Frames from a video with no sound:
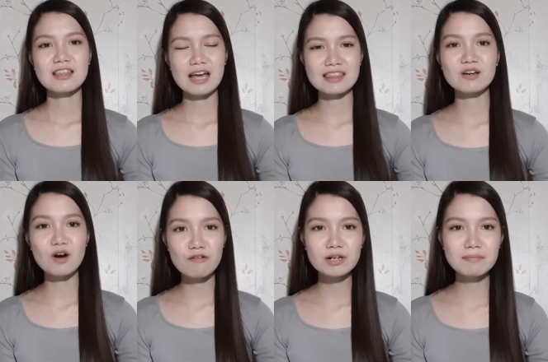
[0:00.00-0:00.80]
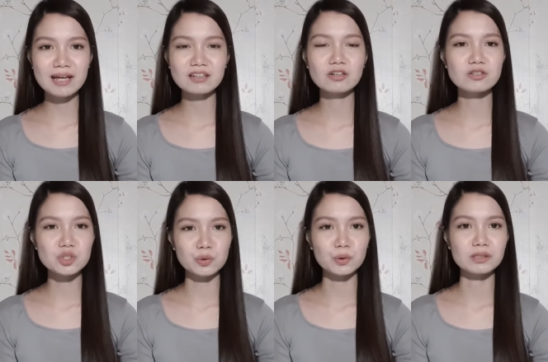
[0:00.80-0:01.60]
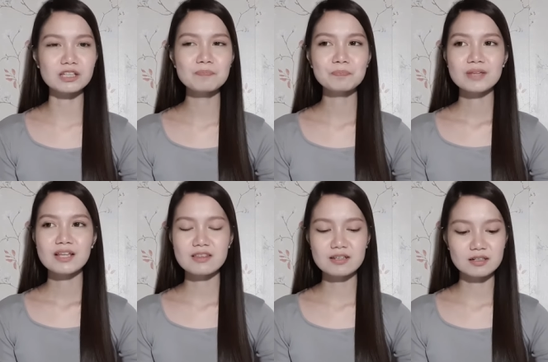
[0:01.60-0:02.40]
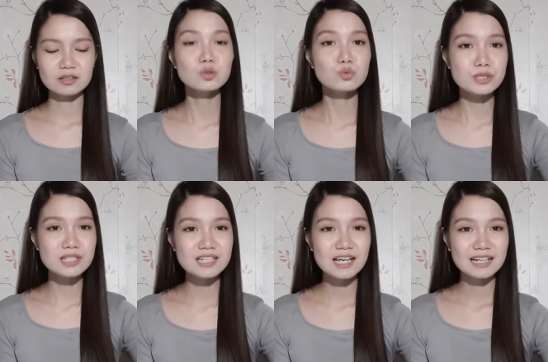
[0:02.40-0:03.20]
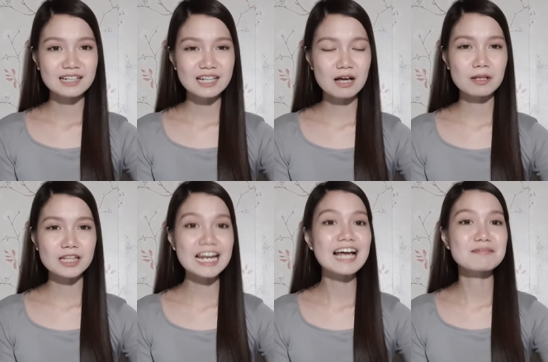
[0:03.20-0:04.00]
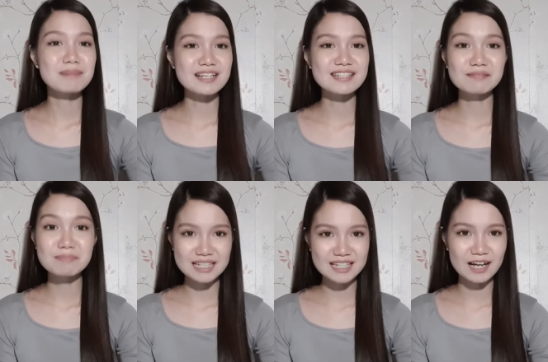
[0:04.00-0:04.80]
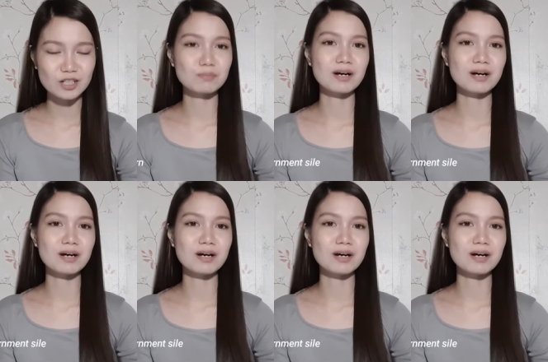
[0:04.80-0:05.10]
that the government controlled the news na nilalabas ng media ng